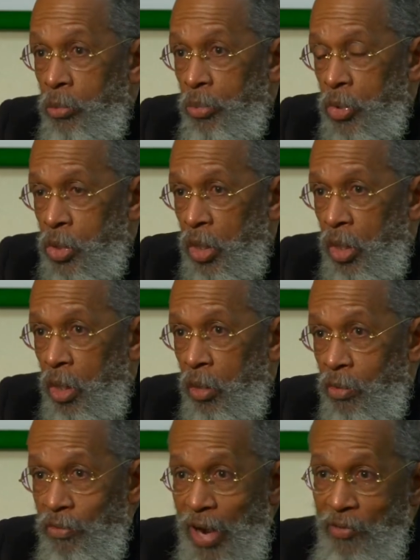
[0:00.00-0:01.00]
percent
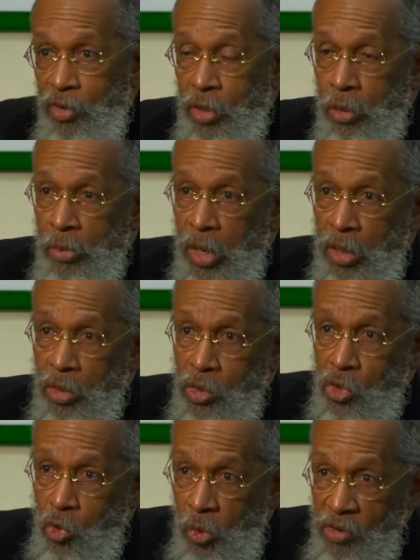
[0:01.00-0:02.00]
of African
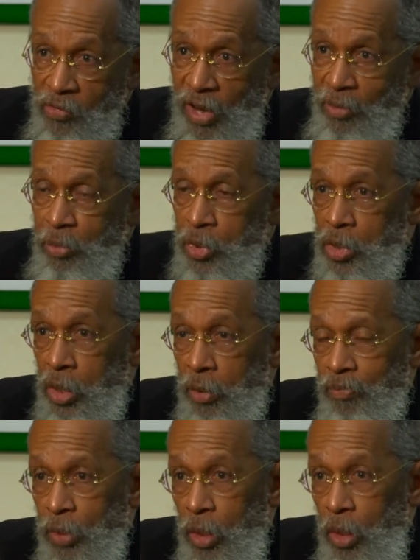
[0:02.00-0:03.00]
Americans, twenty-five percent,
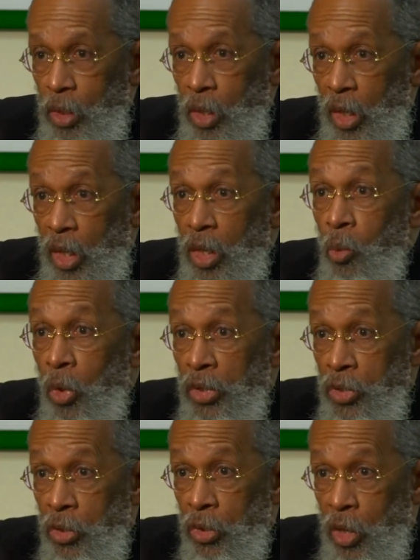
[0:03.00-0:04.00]
in any
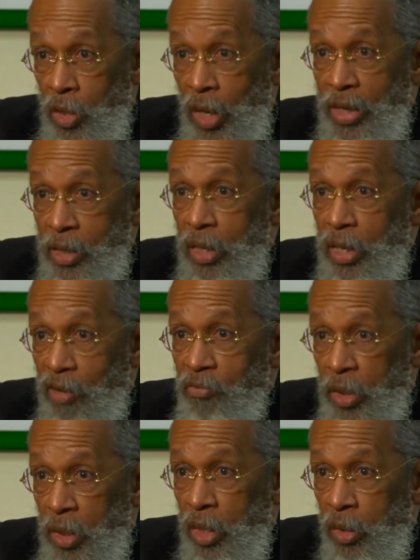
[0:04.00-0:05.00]
one year are likely to have
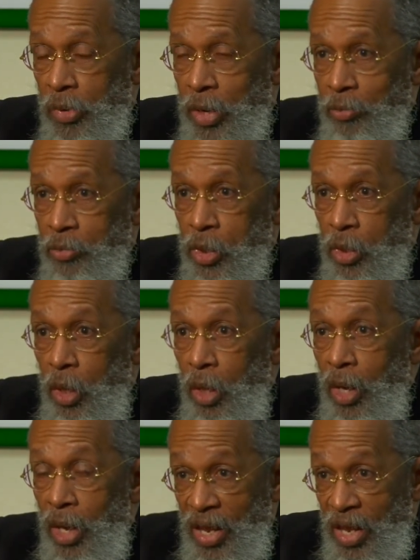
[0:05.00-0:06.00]
mental health problems.
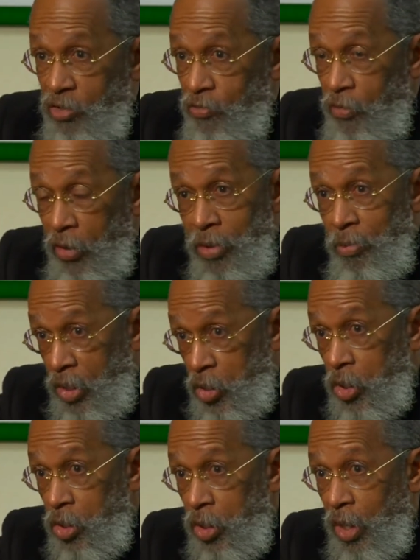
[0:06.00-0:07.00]
And that's very
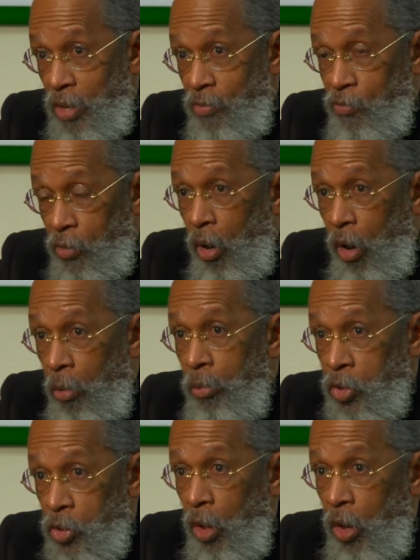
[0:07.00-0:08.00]
much the same for
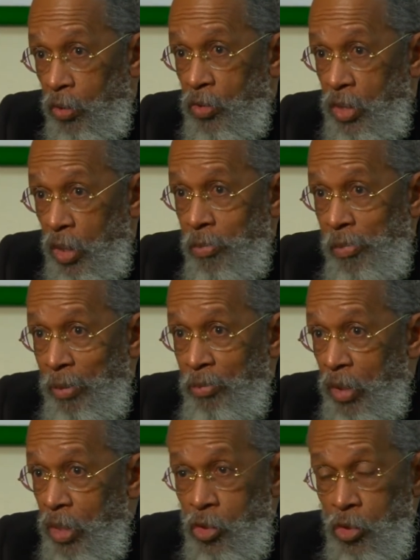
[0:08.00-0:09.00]
almost all of the other
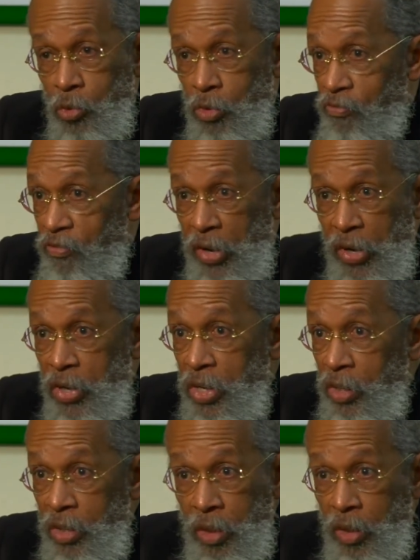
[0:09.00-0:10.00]
populations, with very
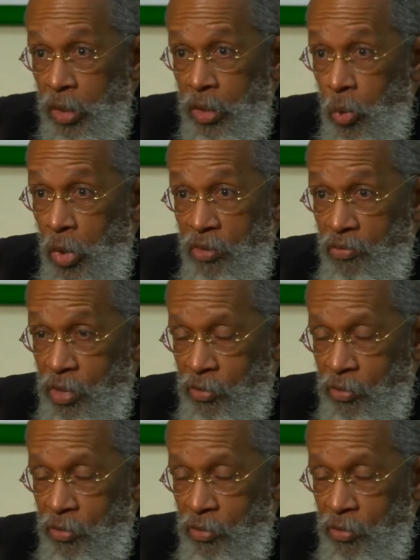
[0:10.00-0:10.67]
little in the way of